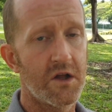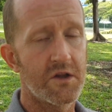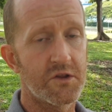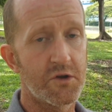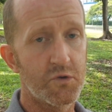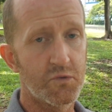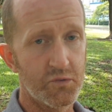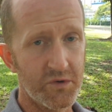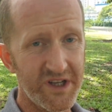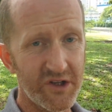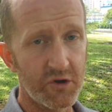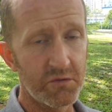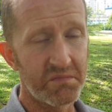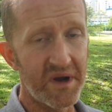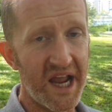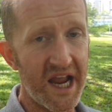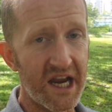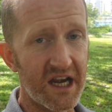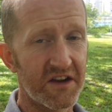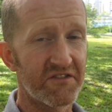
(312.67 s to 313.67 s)
The real
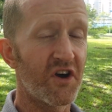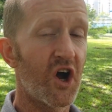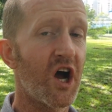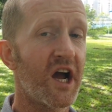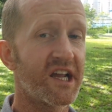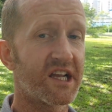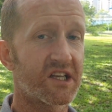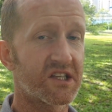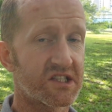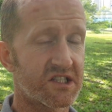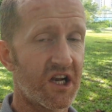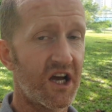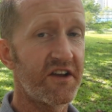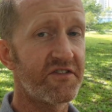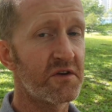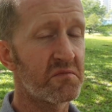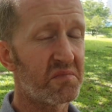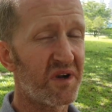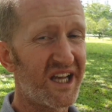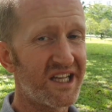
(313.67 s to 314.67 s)
bane of a hiker's life
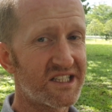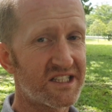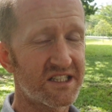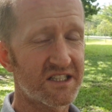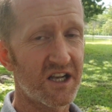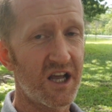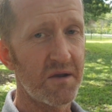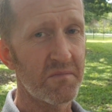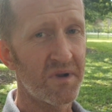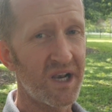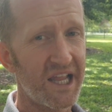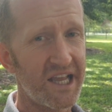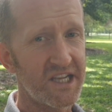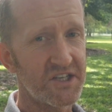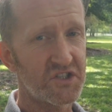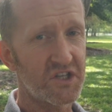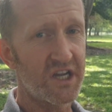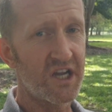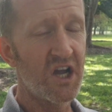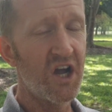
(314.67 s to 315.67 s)
in places like
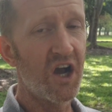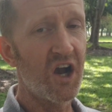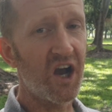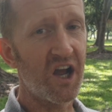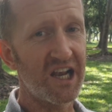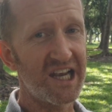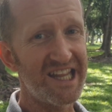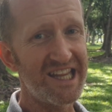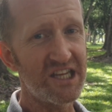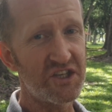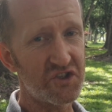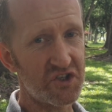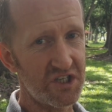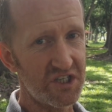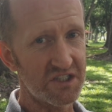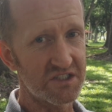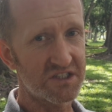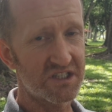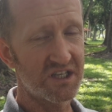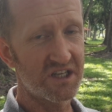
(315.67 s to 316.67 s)
Malaysia are
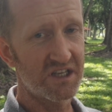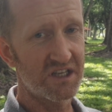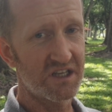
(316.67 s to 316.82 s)
leeches.